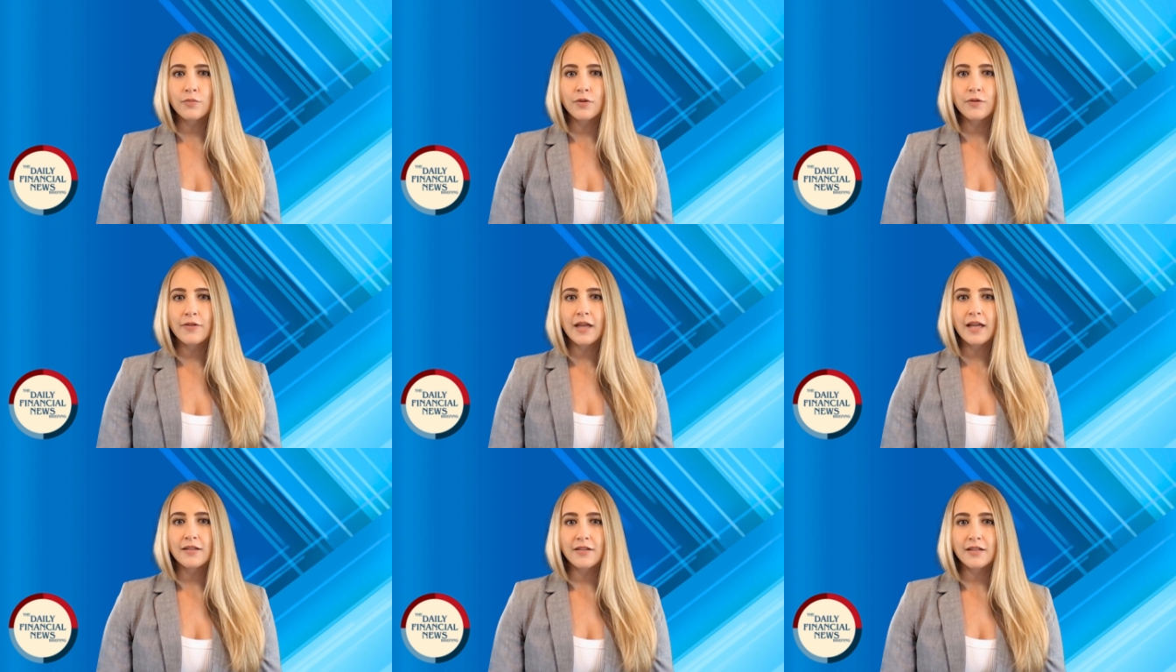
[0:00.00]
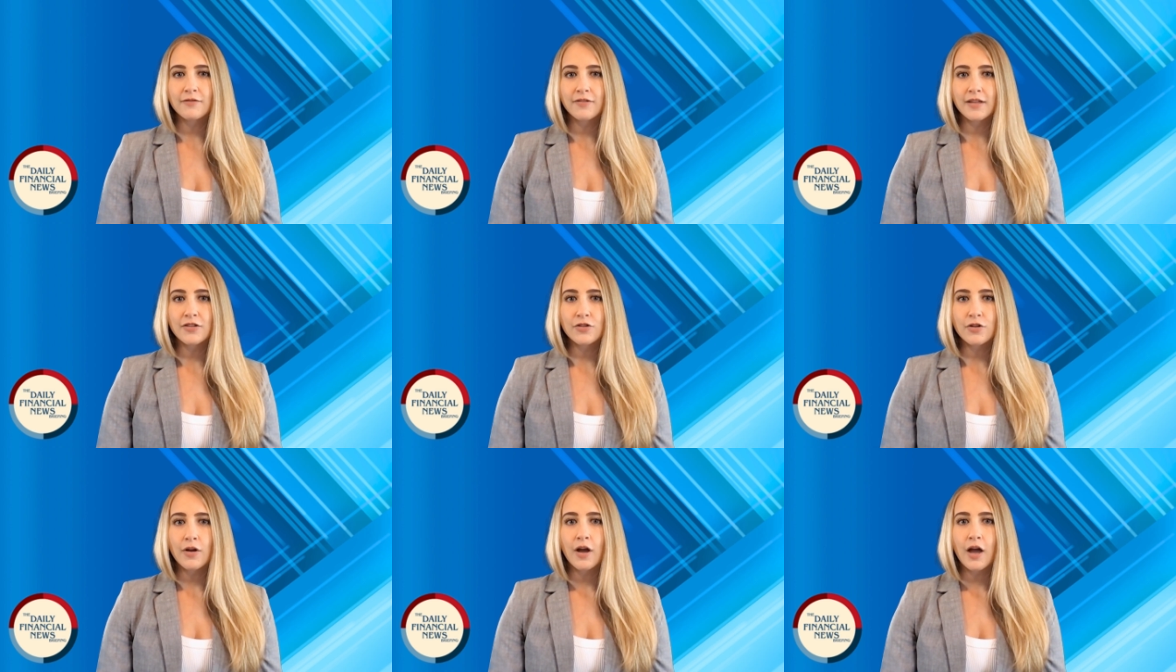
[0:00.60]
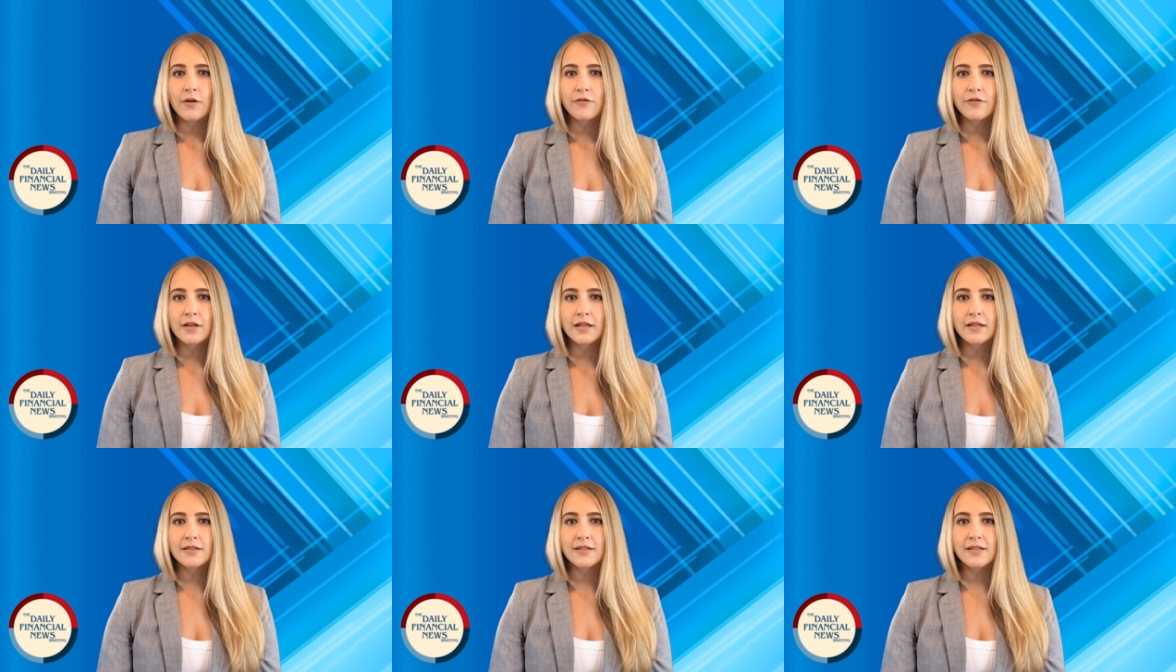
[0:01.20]
reflects investor
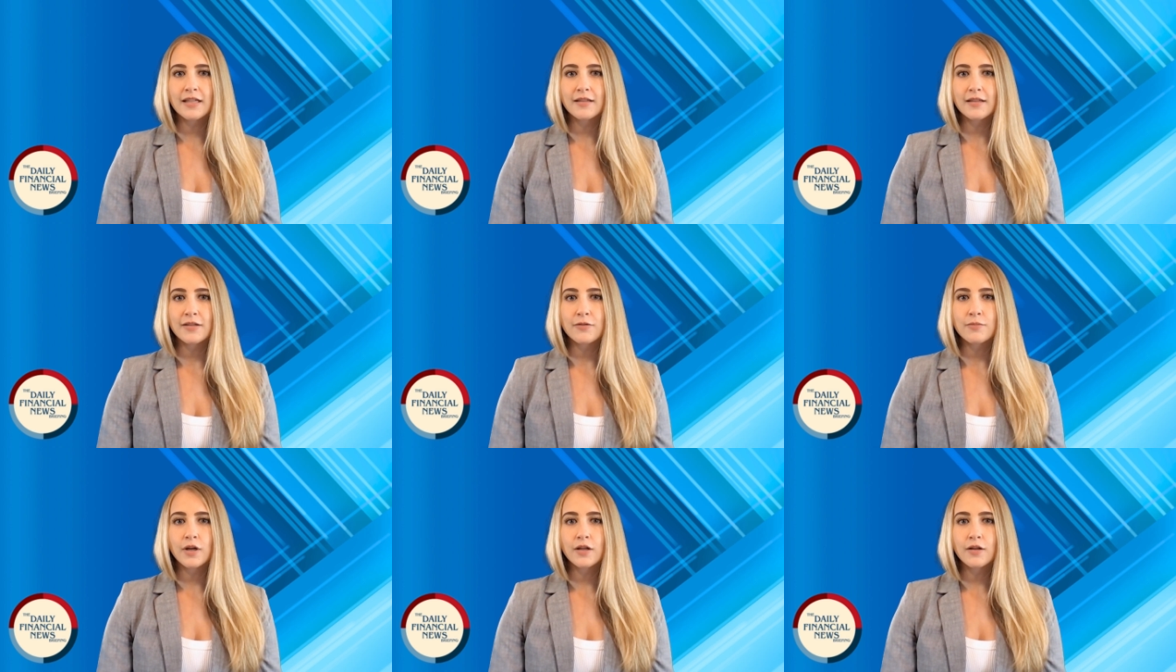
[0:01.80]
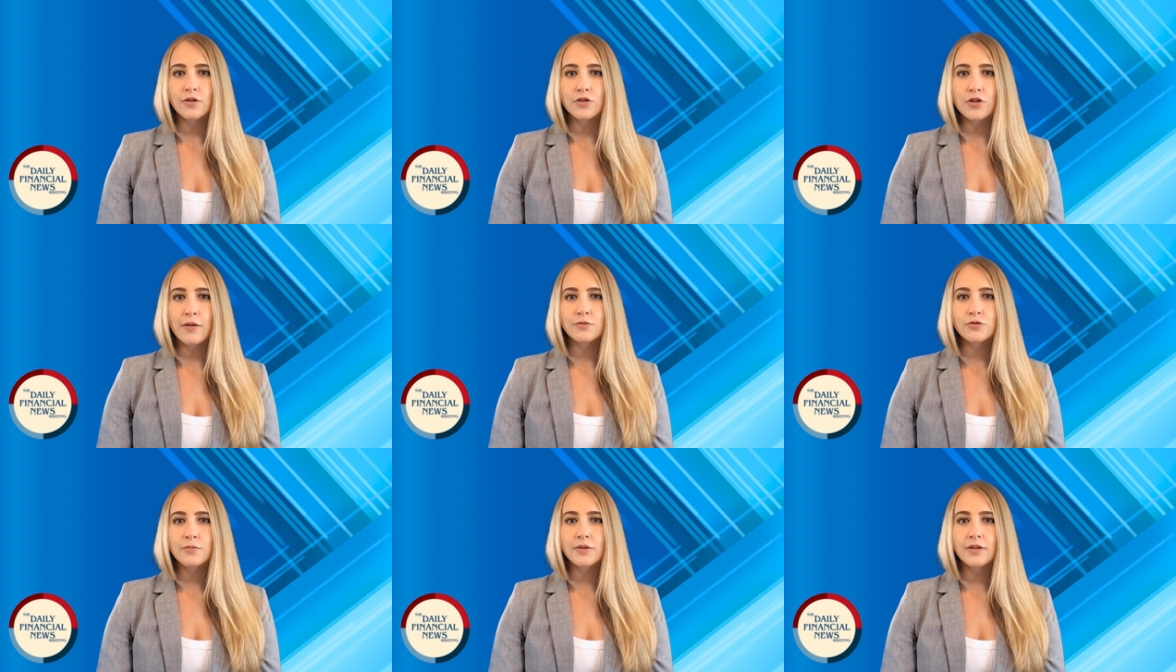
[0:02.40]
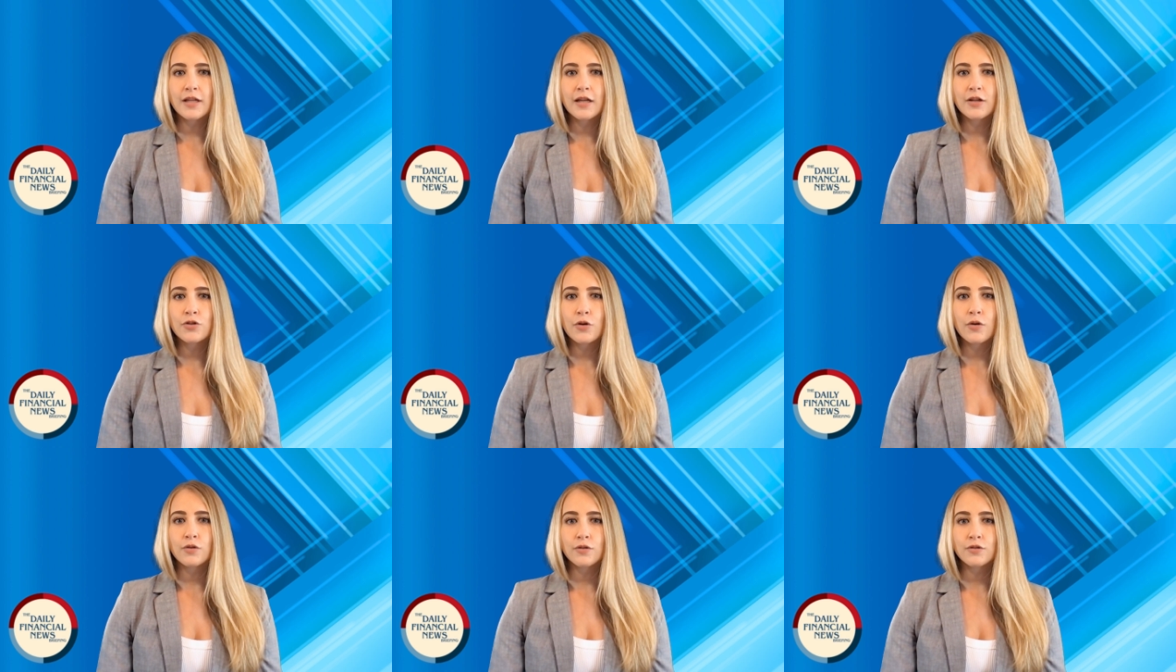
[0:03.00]
confidence in this partnership's
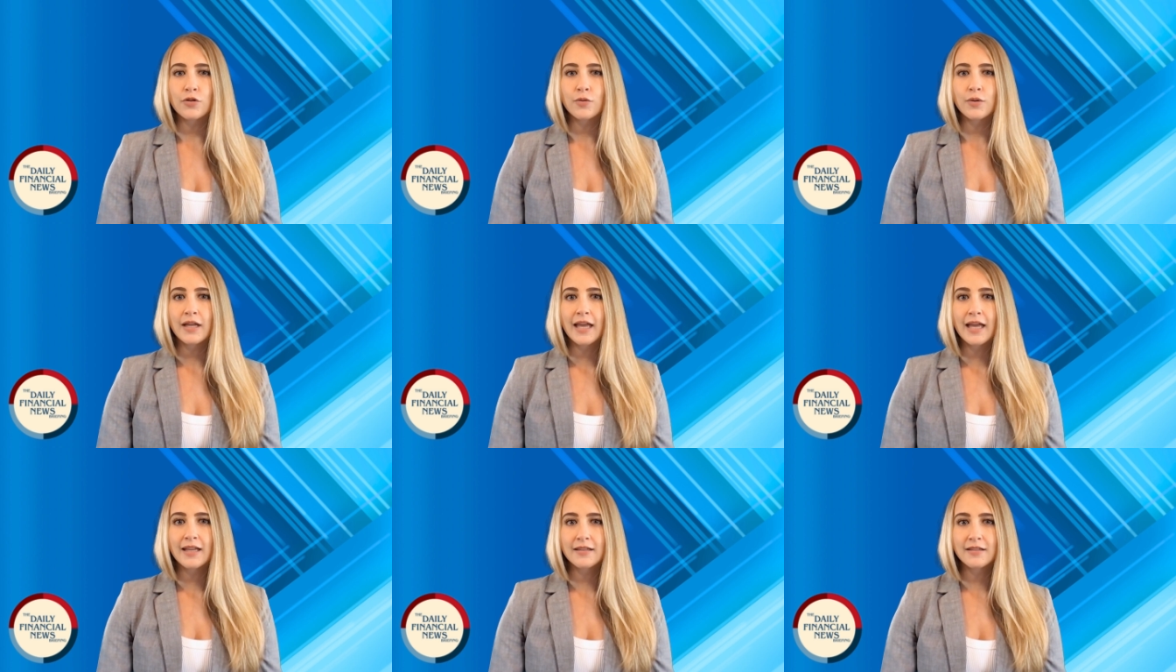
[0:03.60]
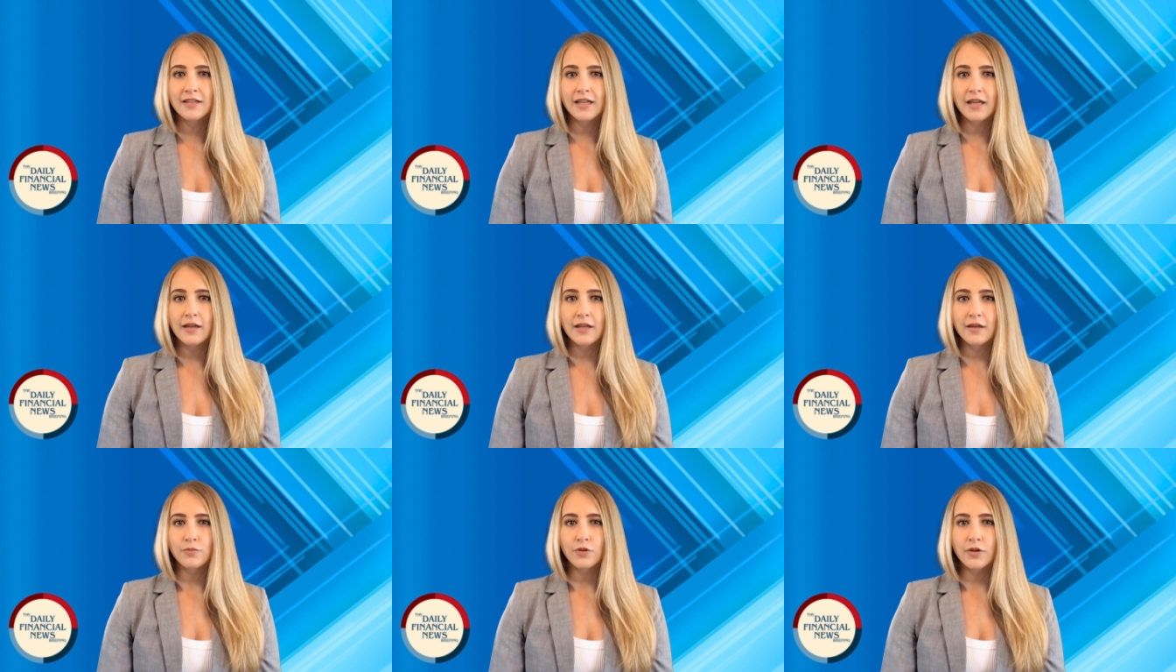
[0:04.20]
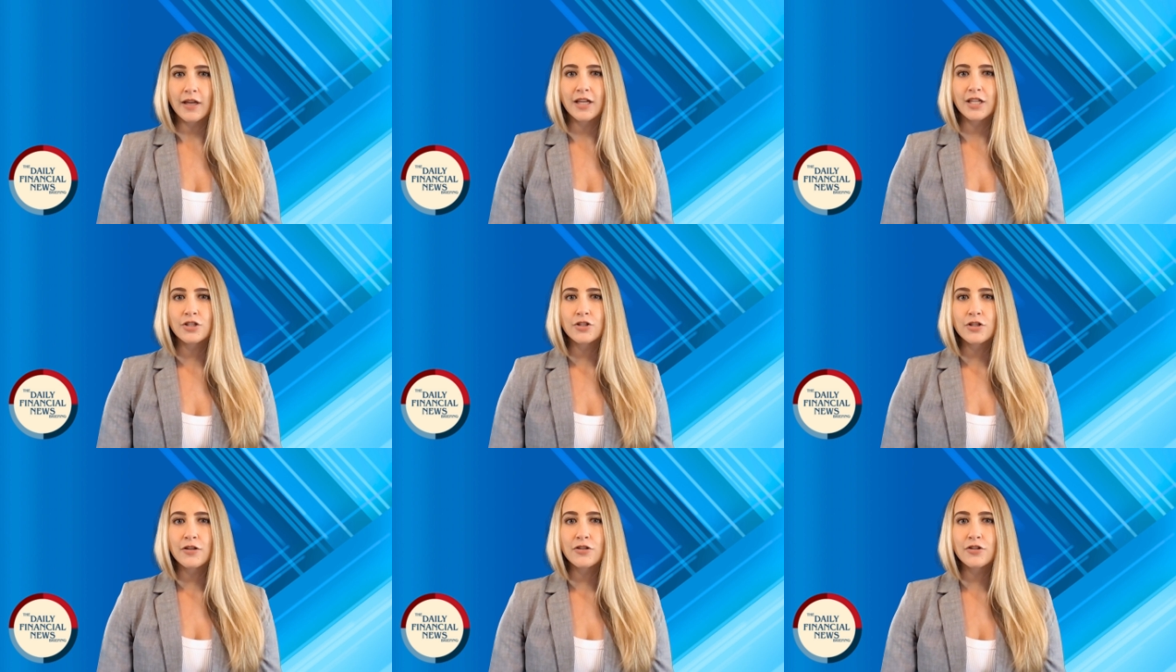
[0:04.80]
potential to enhance
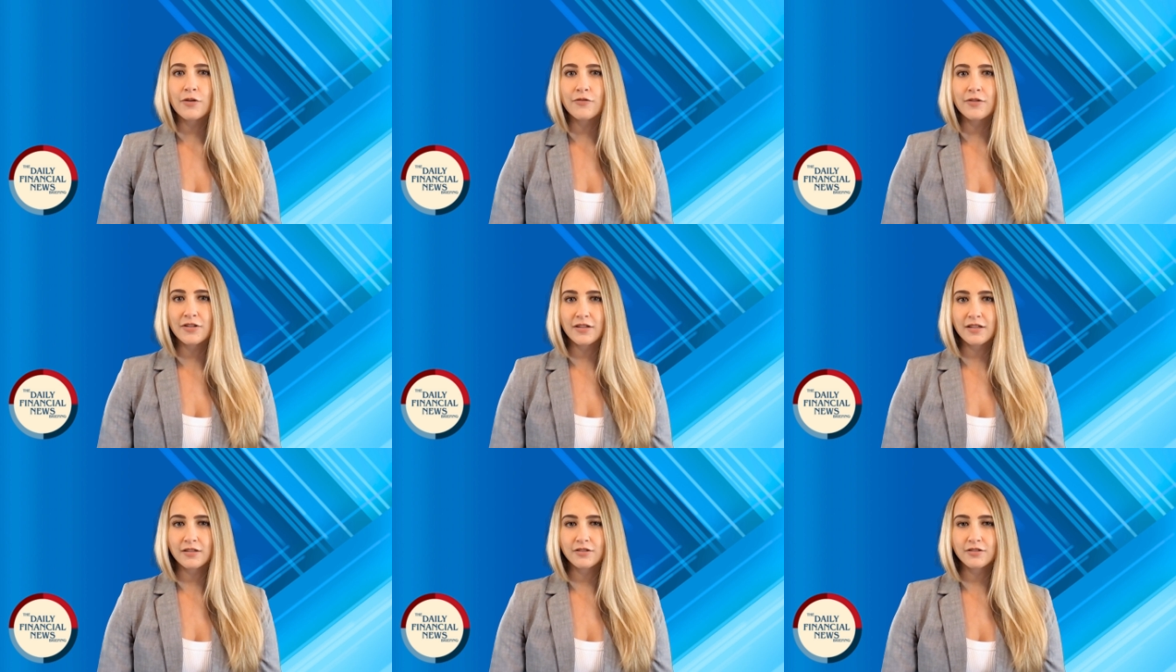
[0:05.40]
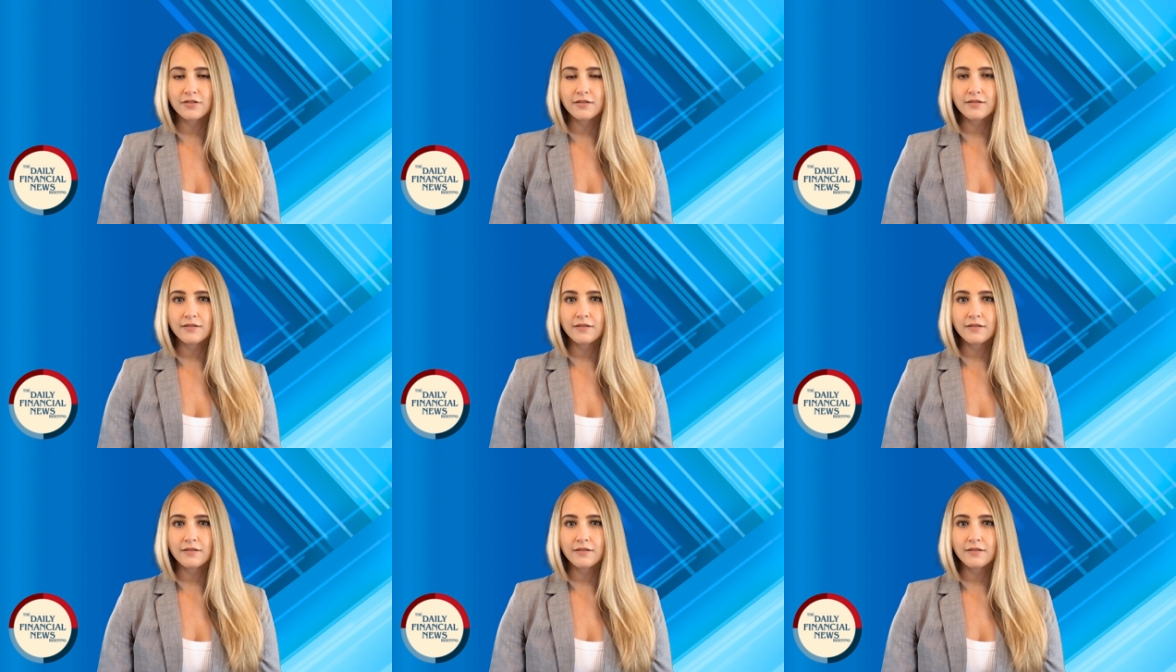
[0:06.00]
telecommunication services.